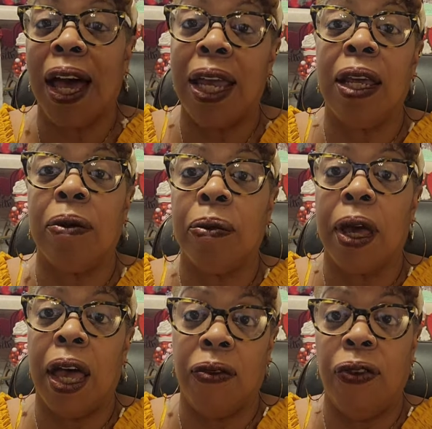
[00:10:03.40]
item
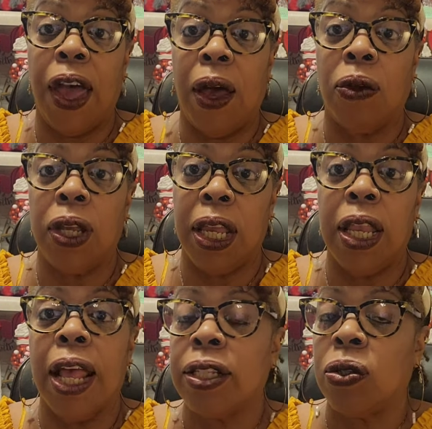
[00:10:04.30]
I found
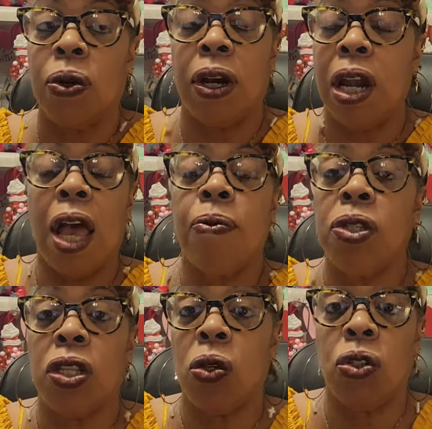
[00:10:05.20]
in that store and I
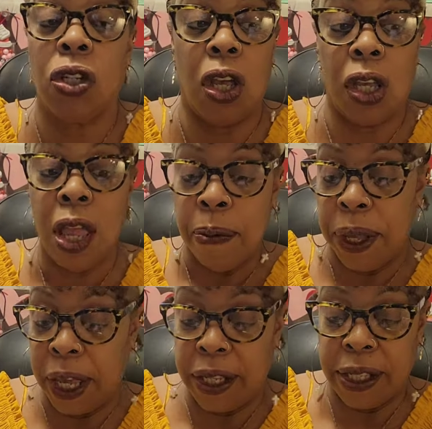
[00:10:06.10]
was so shook
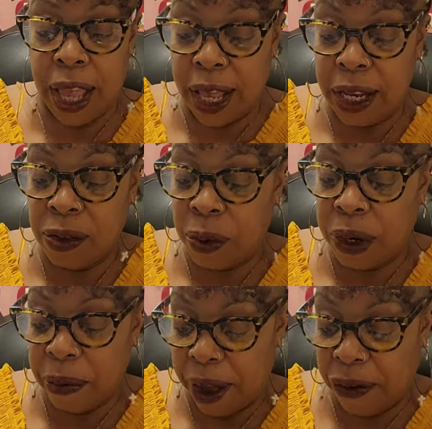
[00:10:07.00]
because that is
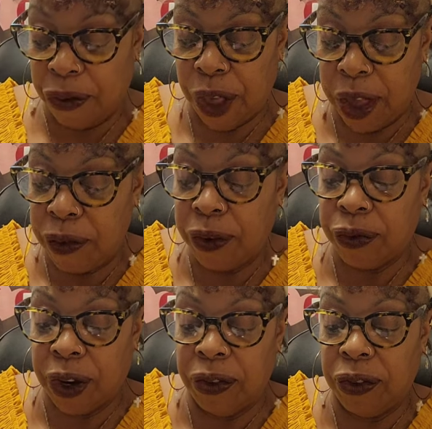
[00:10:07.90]
one of my favorite
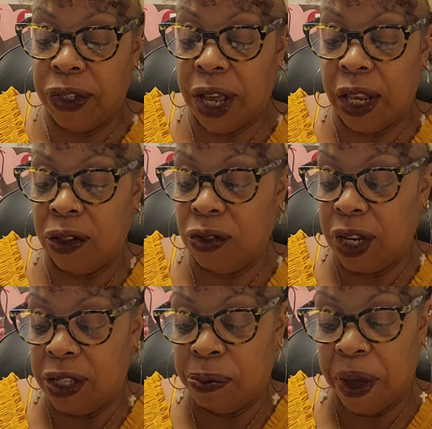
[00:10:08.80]
favorite Dollar
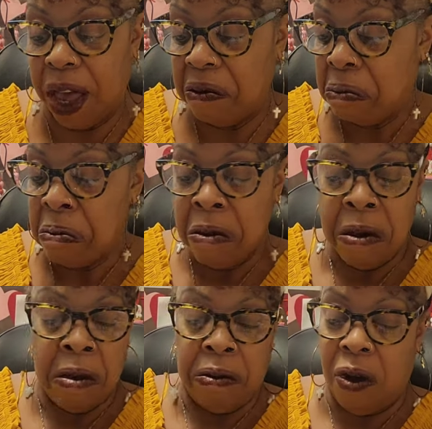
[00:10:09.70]
Trees but
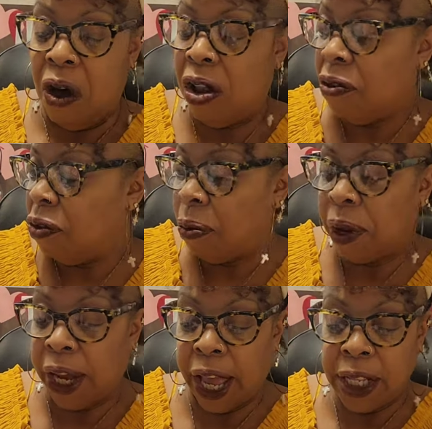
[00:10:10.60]
all of them
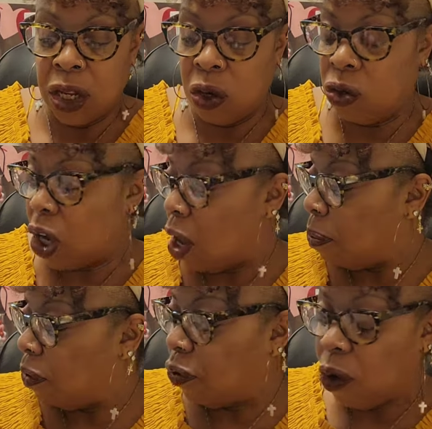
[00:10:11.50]
like I told y'all
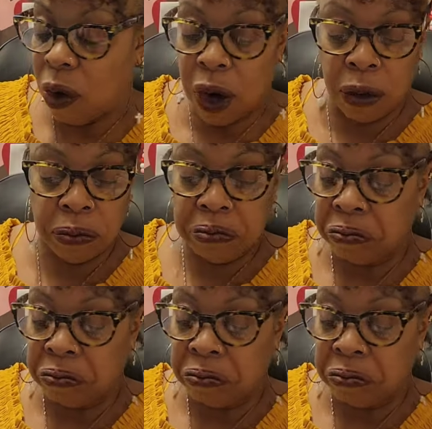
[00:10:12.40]
before